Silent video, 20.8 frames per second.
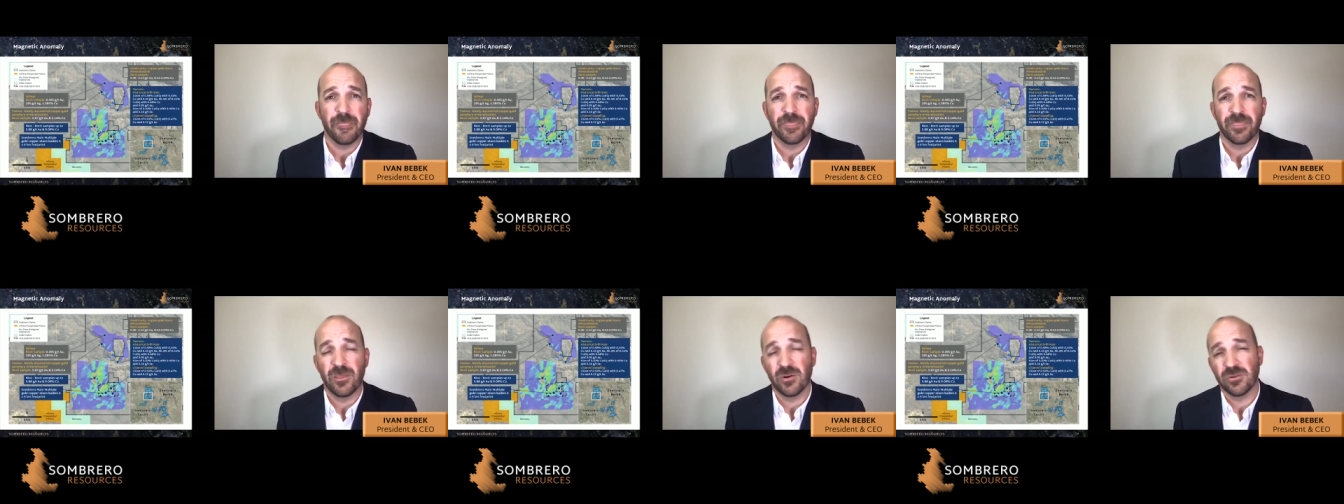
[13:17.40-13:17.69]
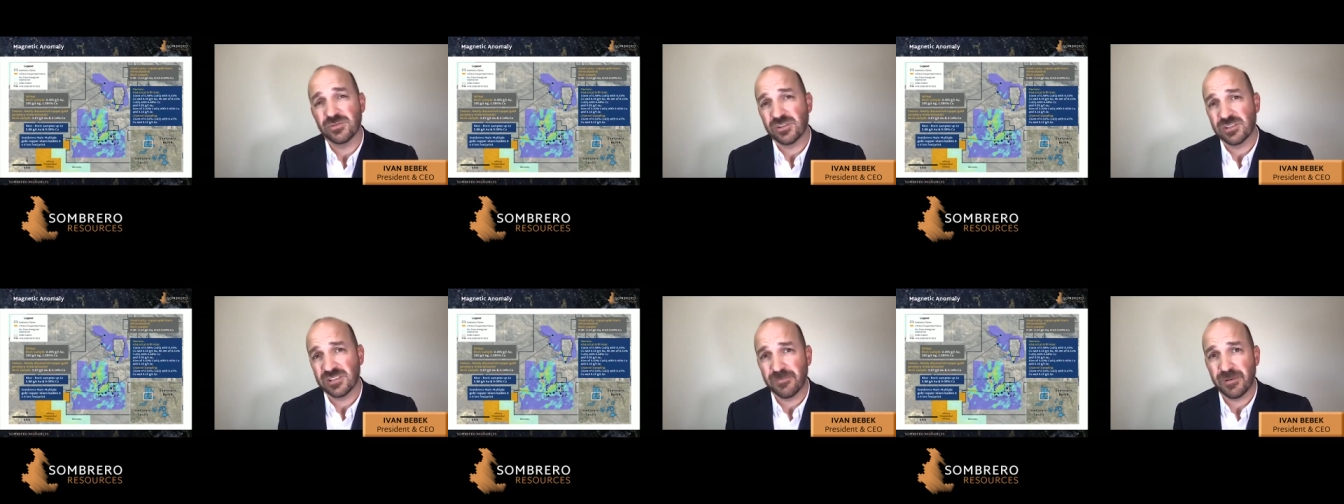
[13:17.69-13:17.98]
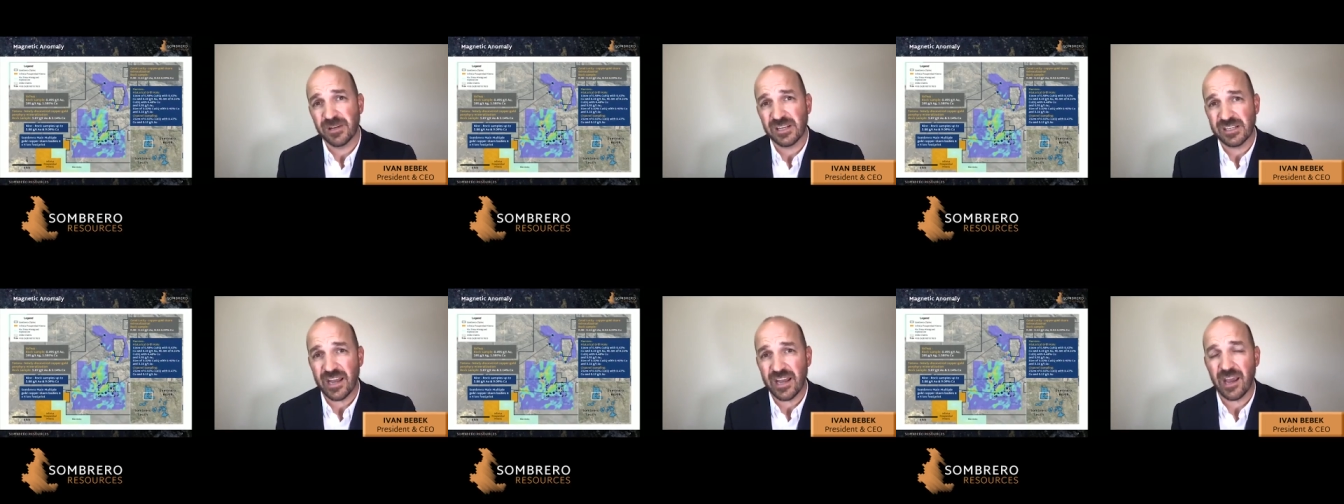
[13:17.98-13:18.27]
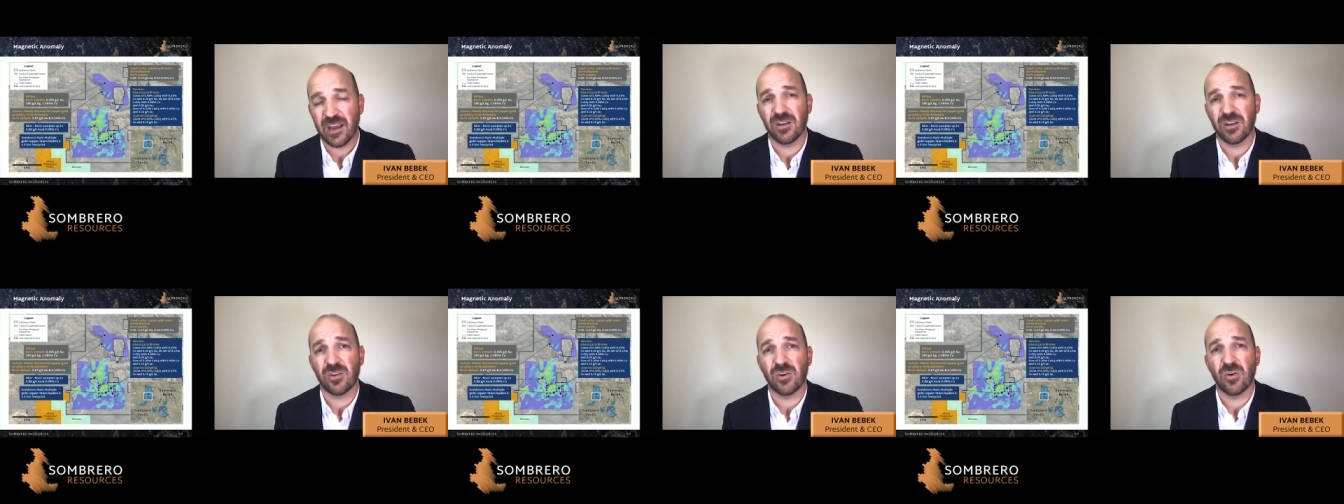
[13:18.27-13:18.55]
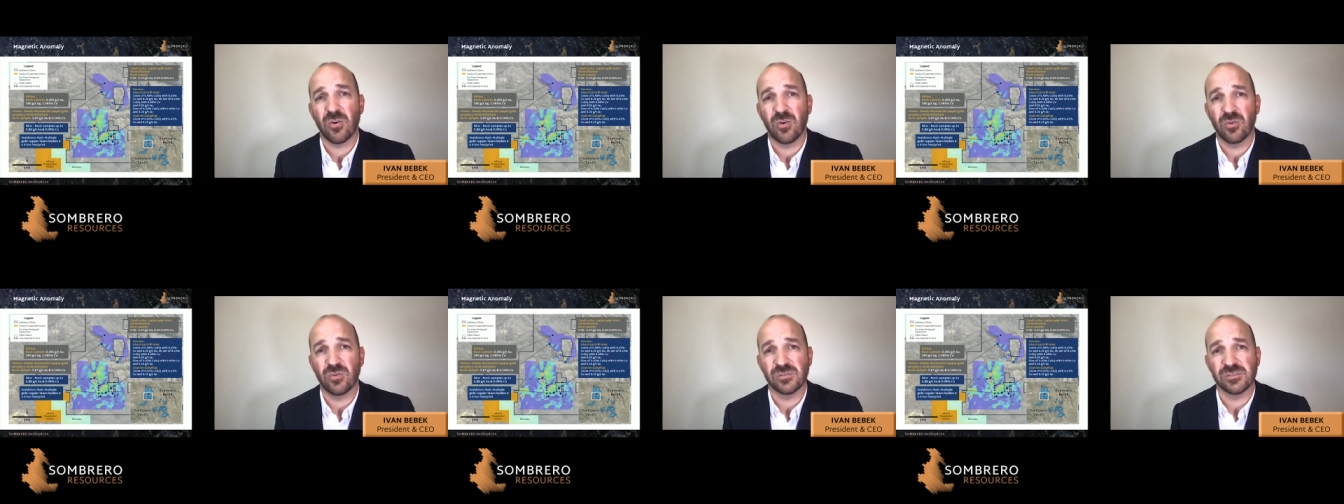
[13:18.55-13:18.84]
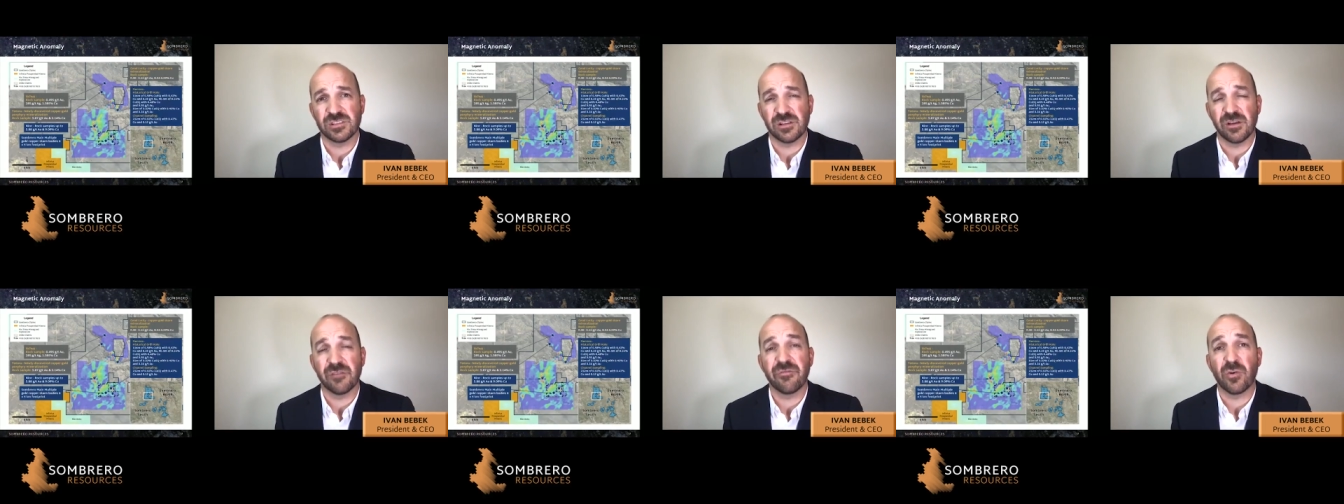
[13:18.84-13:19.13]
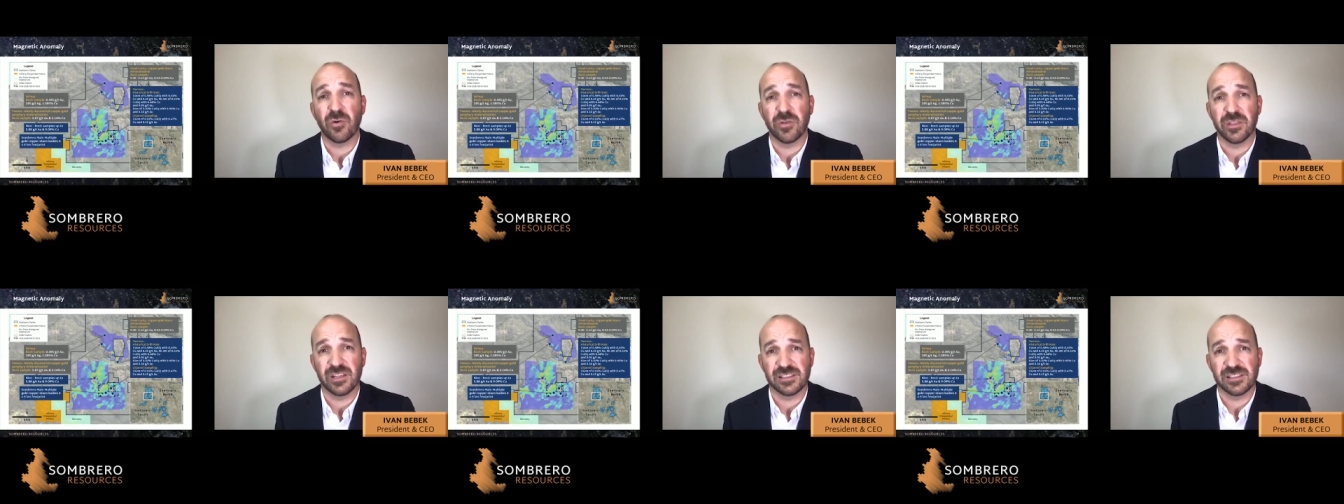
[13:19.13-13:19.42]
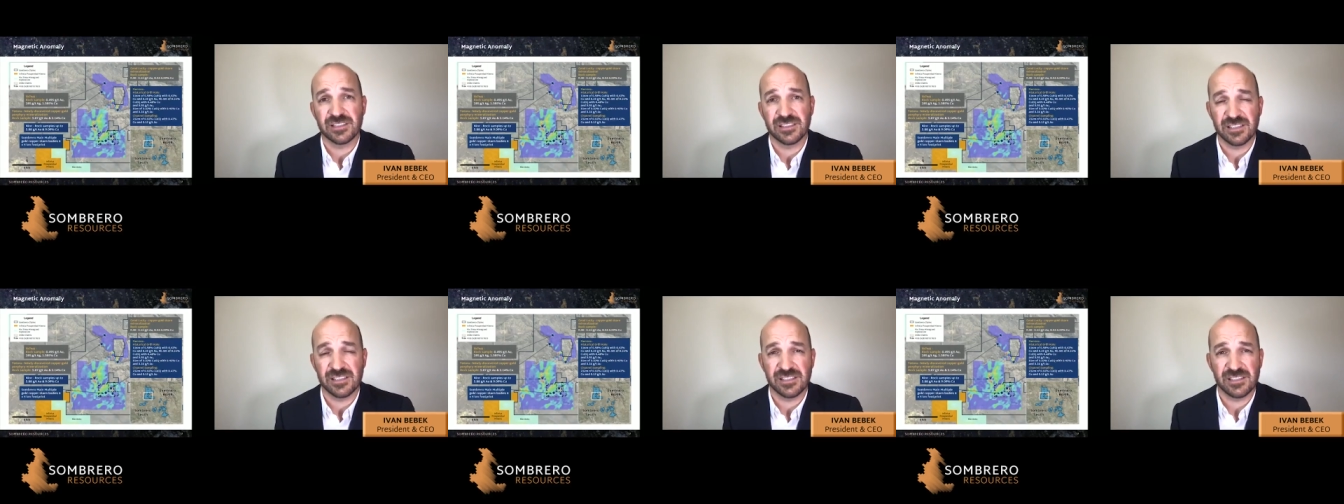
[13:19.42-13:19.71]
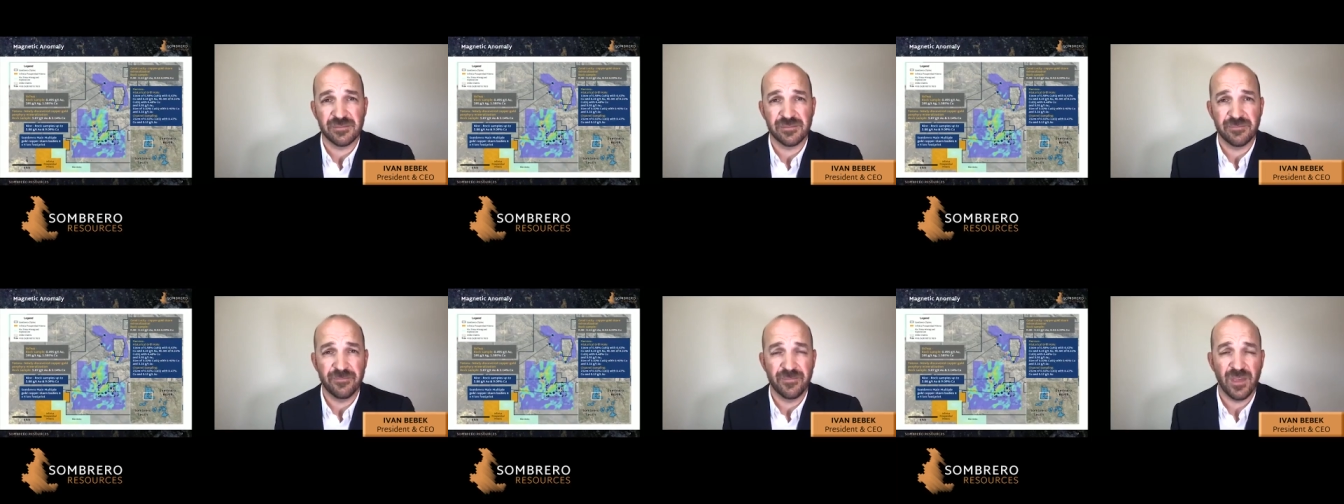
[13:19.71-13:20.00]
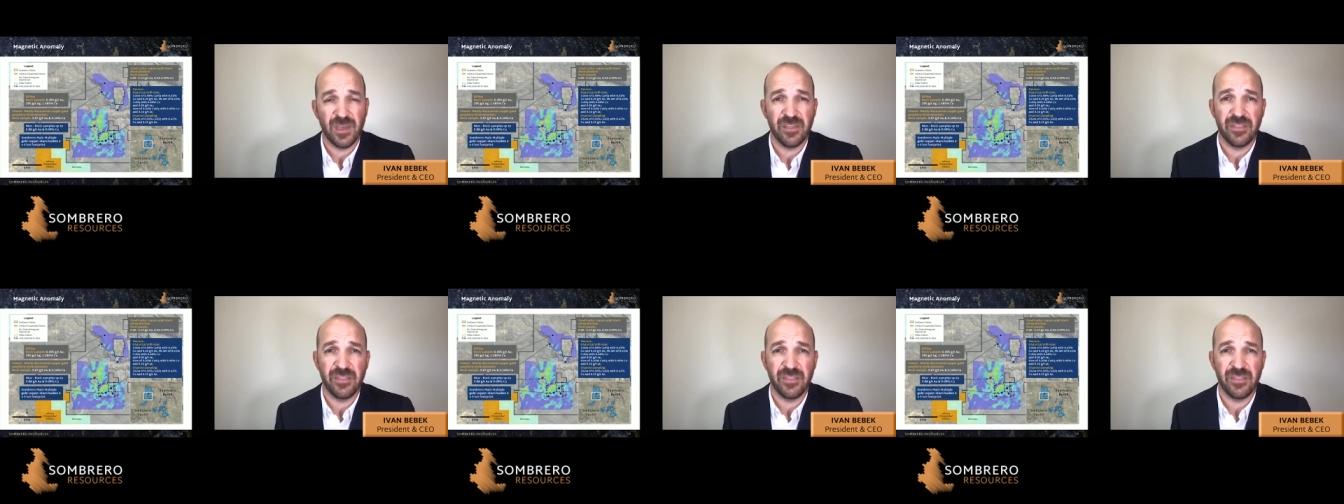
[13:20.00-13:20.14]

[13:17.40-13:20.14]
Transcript: Those are spectacular holes for the system.